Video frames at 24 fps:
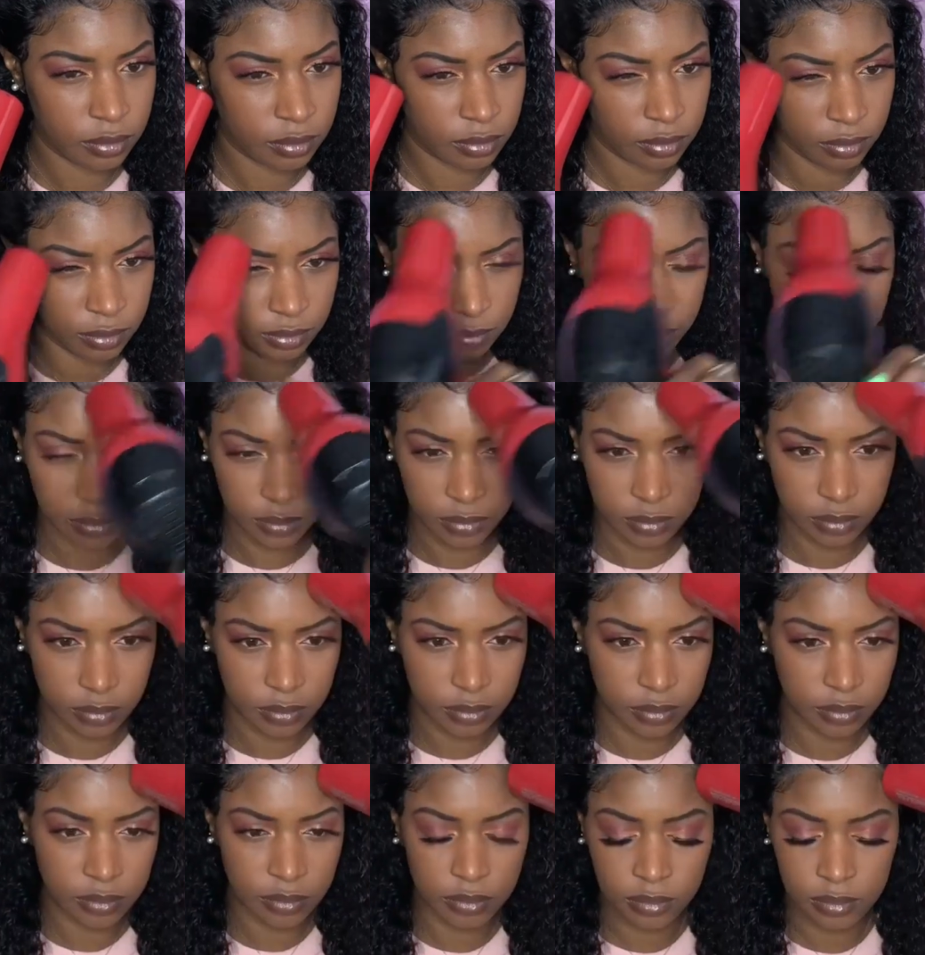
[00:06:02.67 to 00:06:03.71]

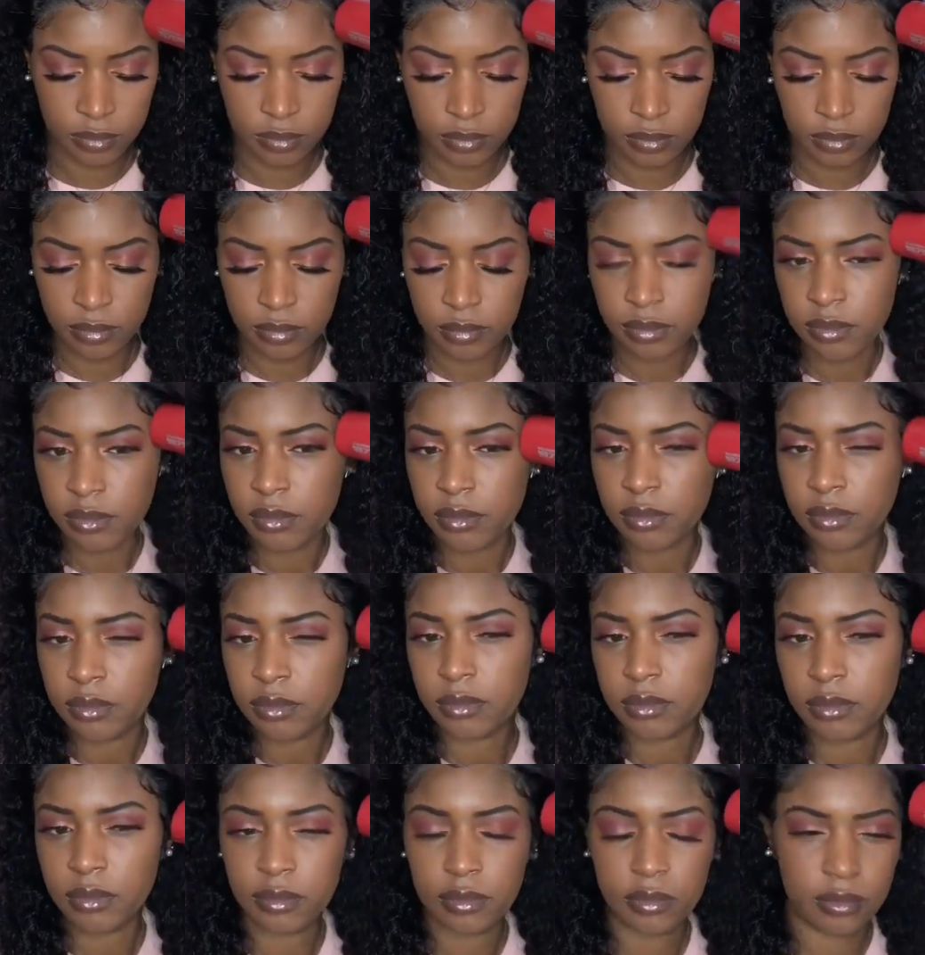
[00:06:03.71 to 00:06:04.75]

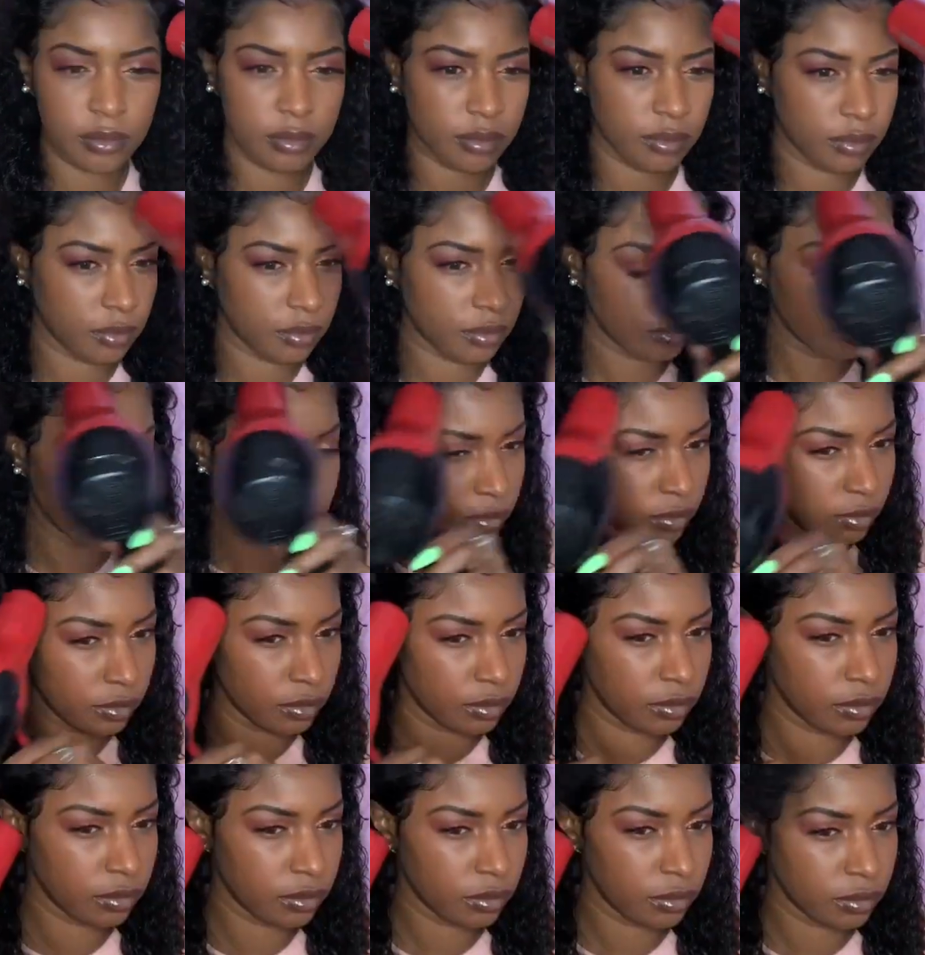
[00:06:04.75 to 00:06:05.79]

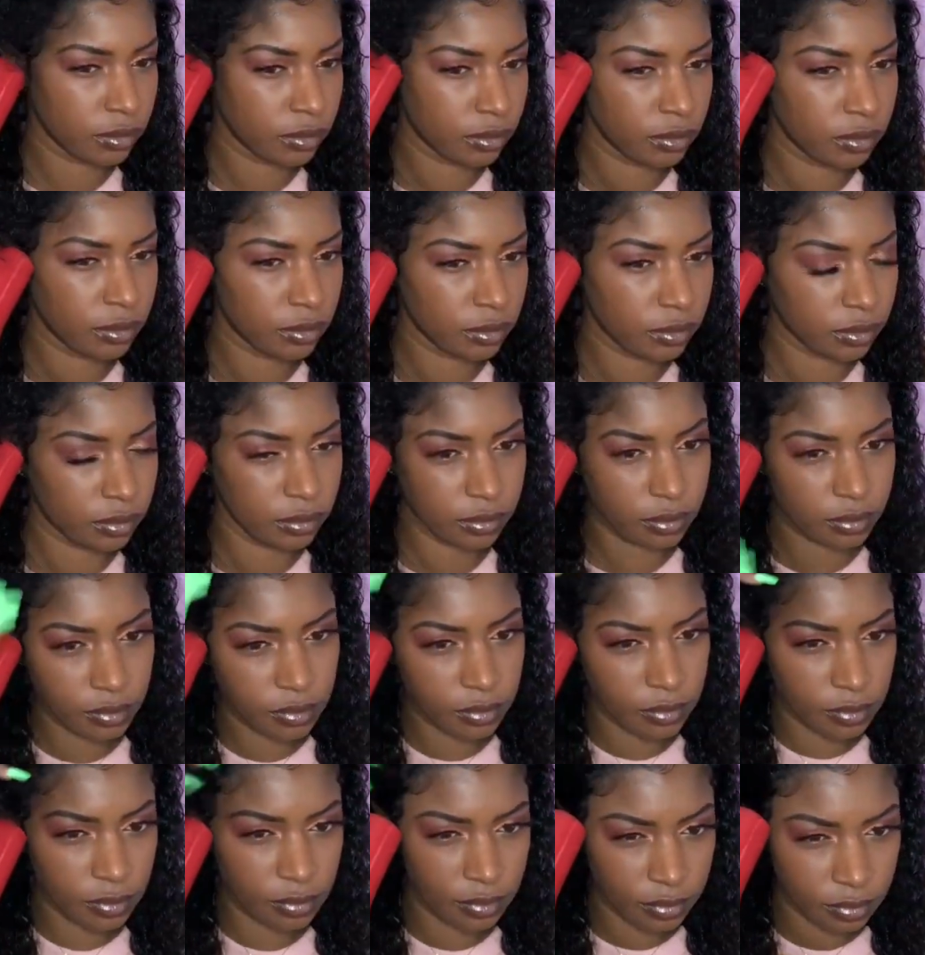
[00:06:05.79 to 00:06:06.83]

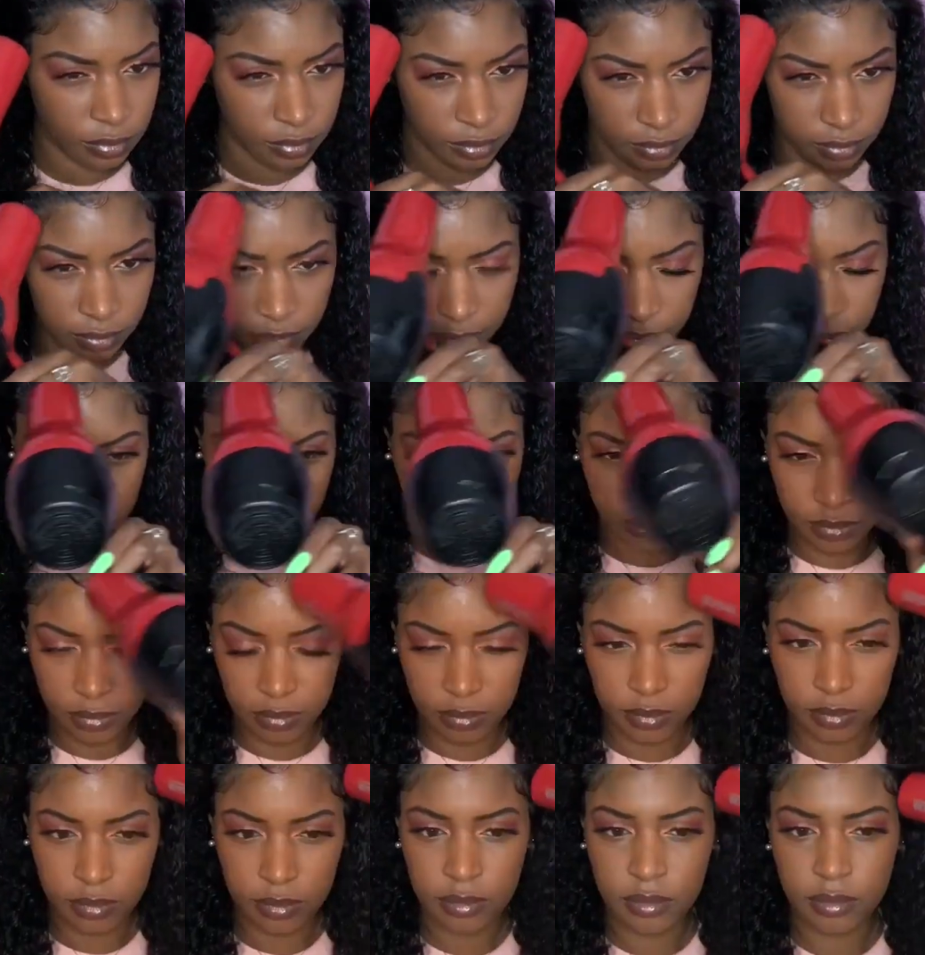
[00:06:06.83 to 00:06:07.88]

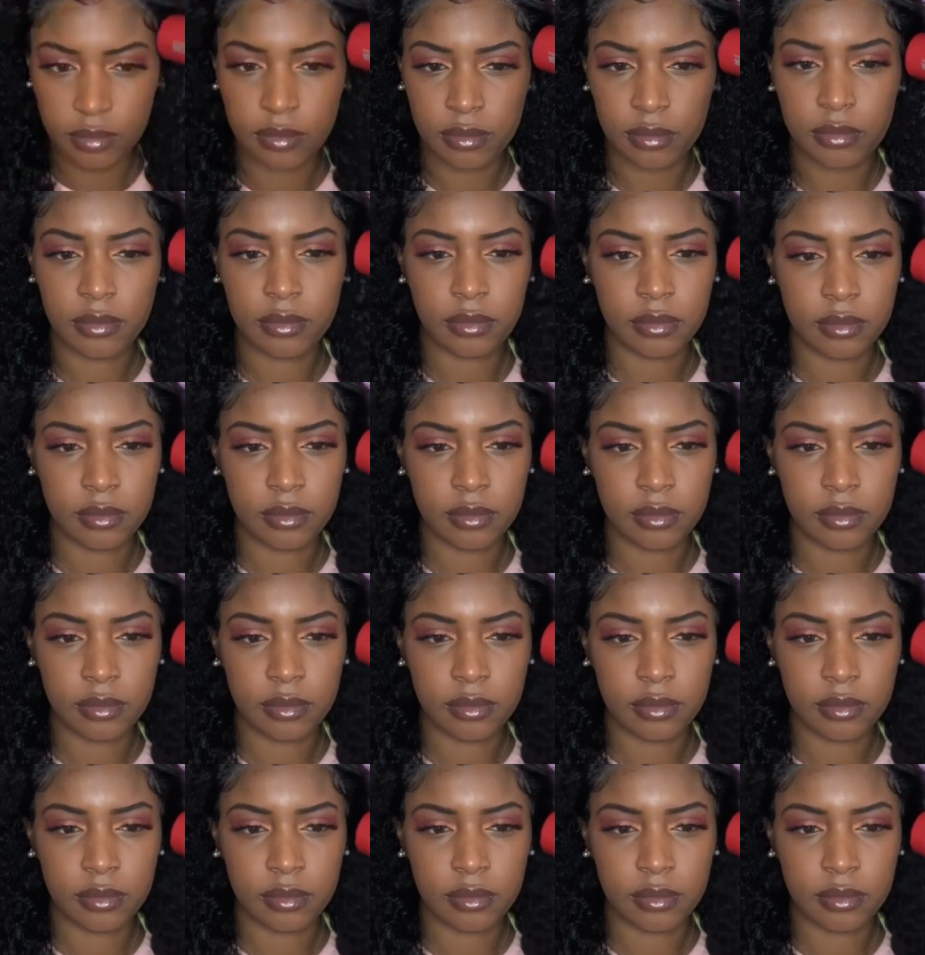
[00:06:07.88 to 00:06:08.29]
[no speech]